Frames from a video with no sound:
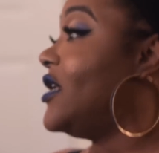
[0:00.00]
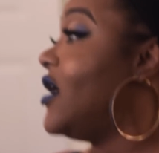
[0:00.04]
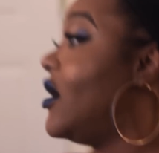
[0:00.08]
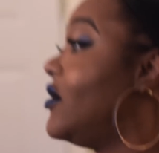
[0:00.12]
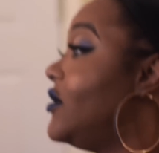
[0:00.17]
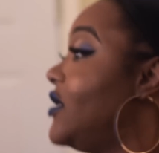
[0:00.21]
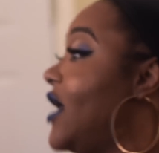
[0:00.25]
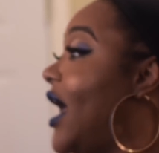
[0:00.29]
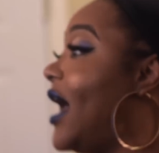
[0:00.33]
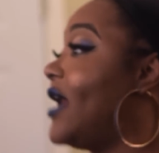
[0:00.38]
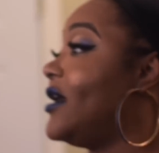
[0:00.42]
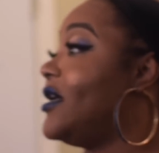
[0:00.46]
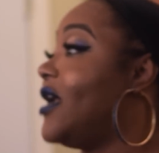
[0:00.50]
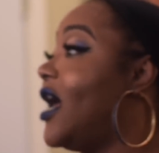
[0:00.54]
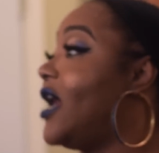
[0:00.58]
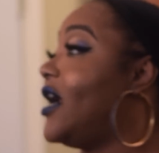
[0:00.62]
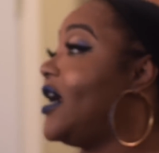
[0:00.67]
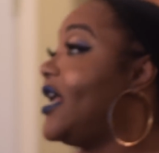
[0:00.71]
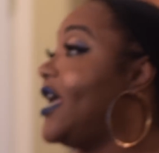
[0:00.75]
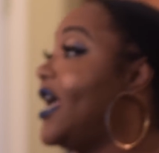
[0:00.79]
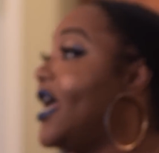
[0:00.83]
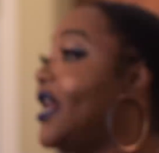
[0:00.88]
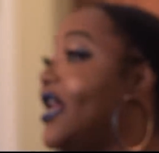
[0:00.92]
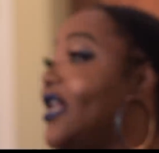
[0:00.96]
Not
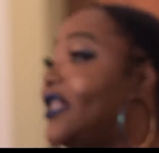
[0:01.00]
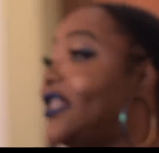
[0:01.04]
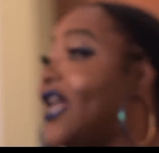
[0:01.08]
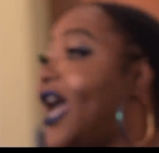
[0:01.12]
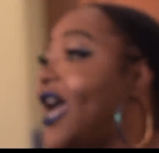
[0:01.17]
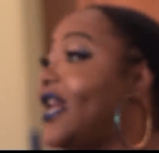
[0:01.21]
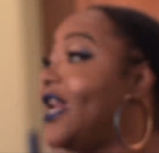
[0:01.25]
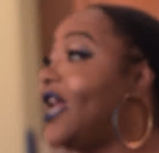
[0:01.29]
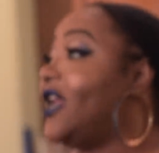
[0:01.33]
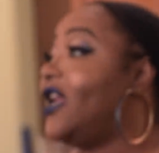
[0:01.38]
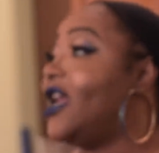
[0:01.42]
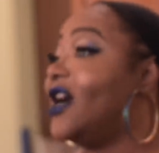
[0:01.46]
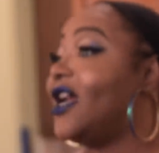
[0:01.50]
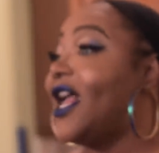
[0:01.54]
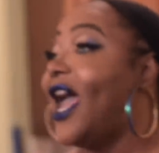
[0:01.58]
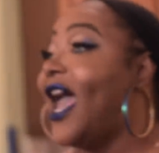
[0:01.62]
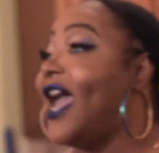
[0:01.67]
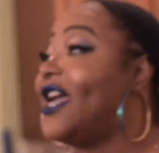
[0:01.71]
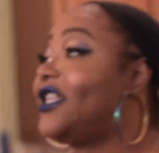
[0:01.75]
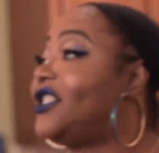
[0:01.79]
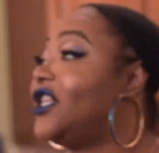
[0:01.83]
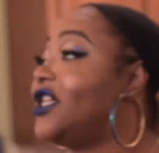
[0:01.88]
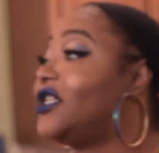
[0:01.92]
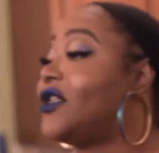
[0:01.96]
anything that look
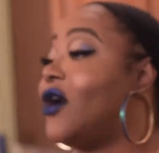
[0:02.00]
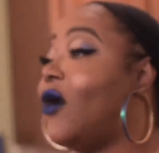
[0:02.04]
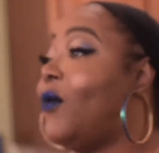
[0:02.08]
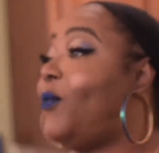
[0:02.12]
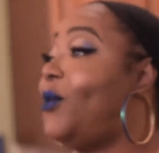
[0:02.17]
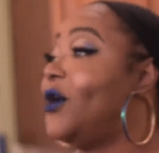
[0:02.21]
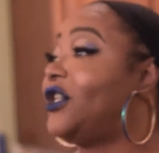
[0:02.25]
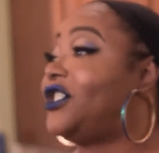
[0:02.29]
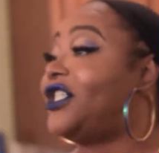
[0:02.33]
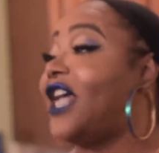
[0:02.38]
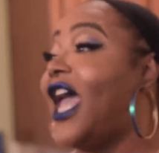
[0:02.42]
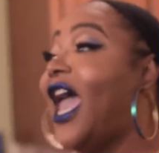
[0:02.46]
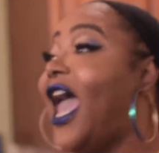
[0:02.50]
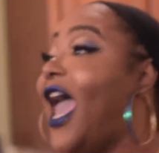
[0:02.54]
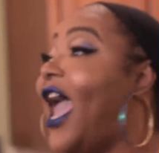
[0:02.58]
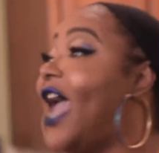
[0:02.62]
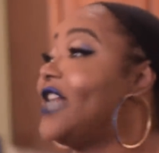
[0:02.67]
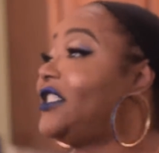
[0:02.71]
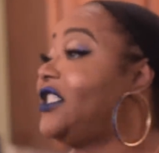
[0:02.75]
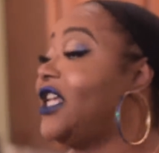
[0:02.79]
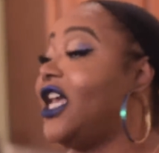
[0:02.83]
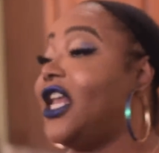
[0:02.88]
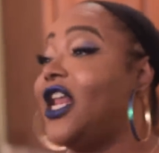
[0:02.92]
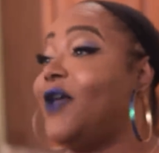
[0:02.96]
ancient. Don't put your
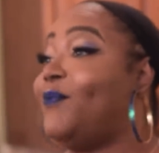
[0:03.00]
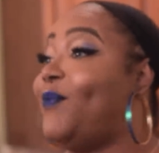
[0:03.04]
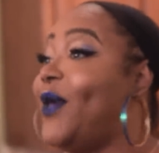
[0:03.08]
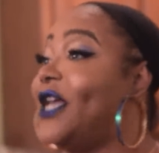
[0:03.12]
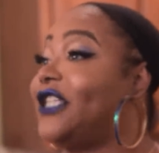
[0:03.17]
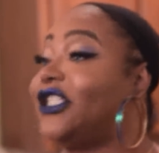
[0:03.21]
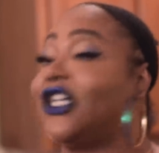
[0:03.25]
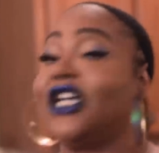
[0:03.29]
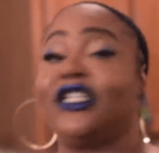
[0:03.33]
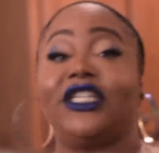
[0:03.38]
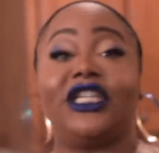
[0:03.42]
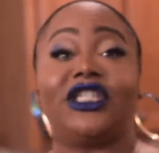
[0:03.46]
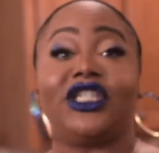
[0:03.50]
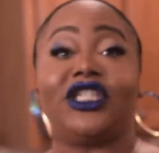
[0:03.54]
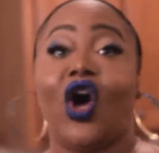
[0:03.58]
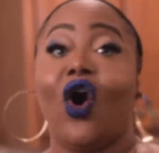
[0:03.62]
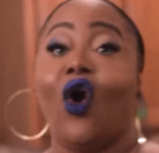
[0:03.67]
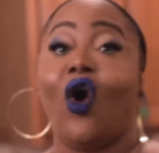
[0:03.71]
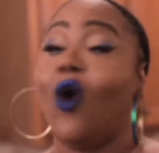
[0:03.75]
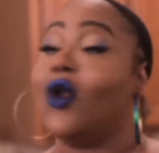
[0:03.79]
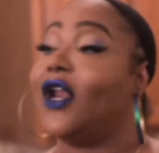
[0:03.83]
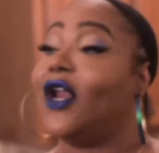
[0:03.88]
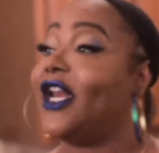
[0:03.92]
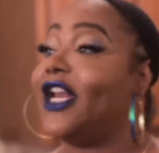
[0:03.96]
ass in it, bitch, because it's
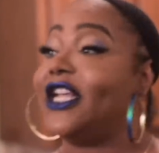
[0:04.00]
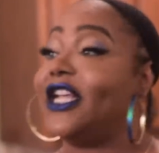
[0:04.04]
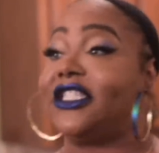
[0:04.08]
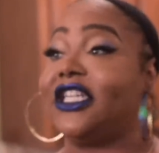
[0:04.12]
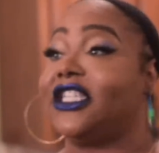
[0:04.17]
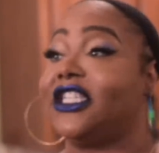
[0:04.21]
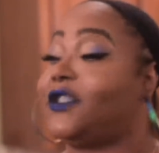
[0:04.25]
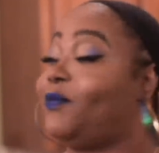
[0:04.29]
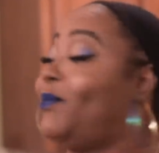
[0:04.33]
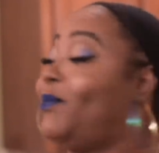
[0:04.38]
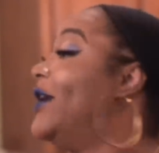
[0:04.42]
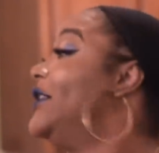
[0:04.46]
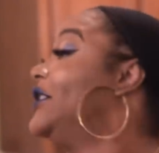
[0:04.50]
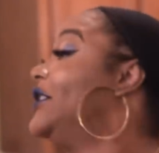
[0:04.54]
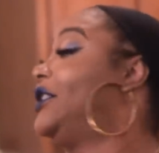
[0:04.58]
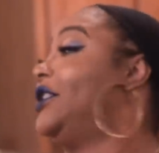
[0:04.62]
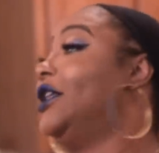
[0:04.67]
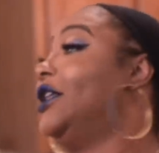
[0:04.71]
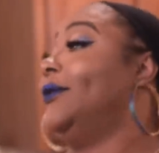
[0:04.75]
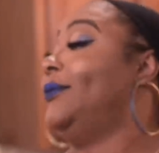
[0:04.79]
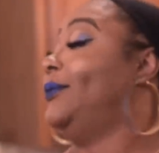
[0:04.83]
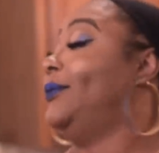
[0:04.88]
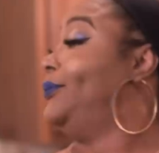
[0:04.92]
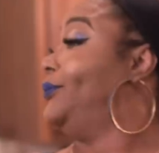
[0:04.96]
old and it's
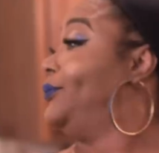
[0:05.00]
expensive.